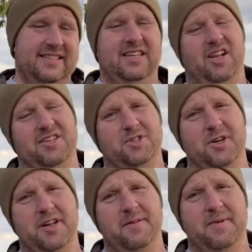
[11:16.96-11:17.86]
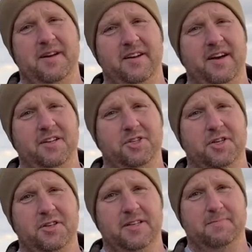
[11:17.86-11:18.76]
Clostridium in a
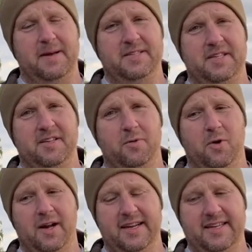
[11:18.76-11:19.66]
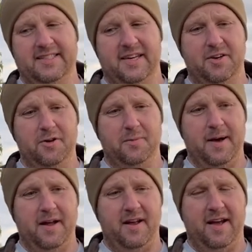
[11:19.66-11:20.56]
nutshell. That's basically what I can tell you
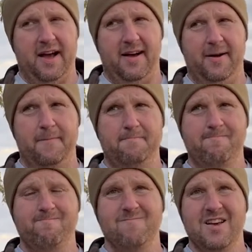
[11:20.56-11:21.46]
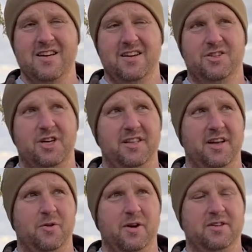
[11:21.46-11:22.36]
about it. Trying to
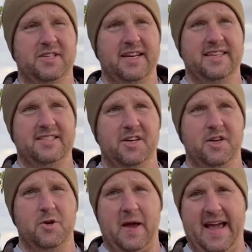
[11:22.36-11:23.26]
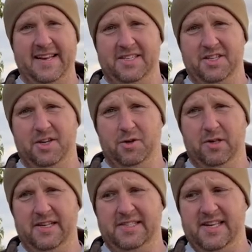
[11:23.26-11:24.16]
think of what else I can tell you. Antidote.
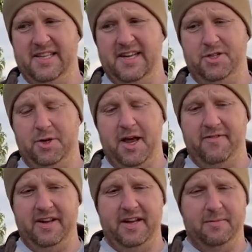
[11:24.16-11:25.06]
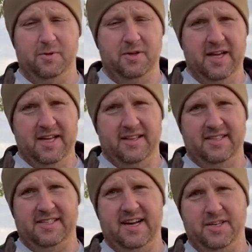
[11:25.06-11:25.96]
Let's say that you have an animal
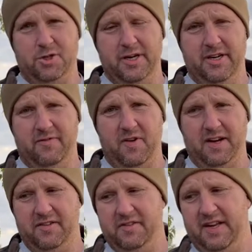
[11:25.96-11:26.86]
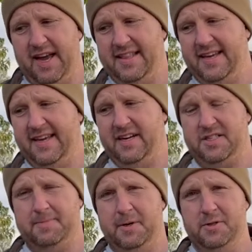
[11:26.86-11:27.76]
that's not treated effectively and they get
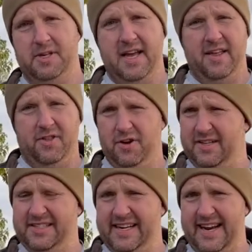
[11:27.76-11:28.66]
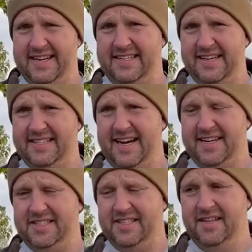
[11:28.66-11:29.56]
exposed. There is an
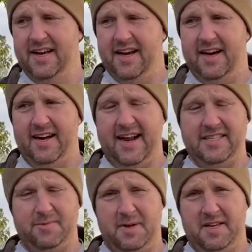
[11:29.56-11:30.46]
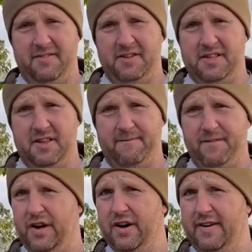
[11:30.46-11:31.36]
antitoxin. It has to be given to them
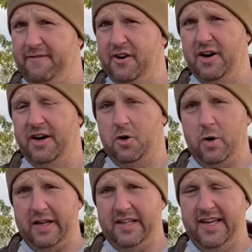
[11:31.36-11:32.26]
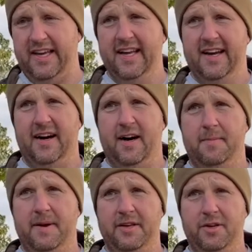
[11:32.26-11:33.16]
very, very quickly.
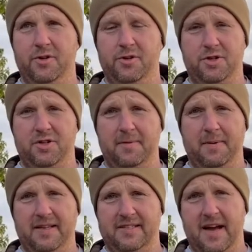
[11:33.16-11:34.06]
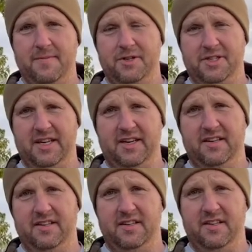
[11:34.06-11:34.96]
And usually by the time you're
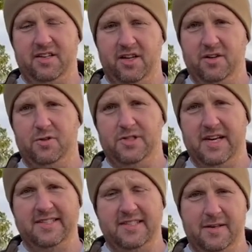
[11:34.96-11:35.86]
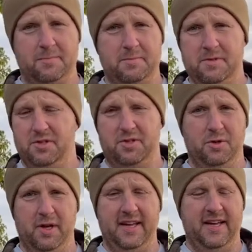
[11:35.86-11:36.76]
seeing clinical signs and symptoms, it's
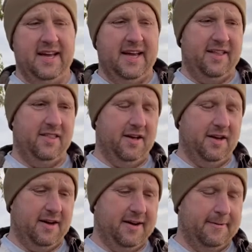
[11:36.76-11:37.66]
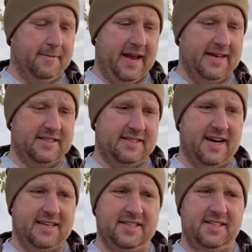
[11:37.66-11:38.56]
too late, and the
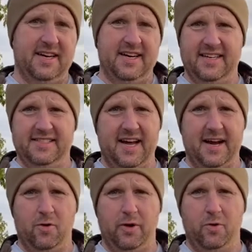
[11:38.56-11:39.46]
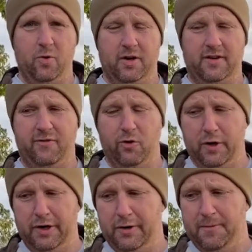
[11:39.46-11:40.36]
antitoxin is not going to work
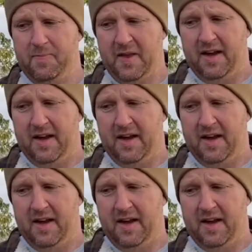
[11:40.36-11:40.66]
for you.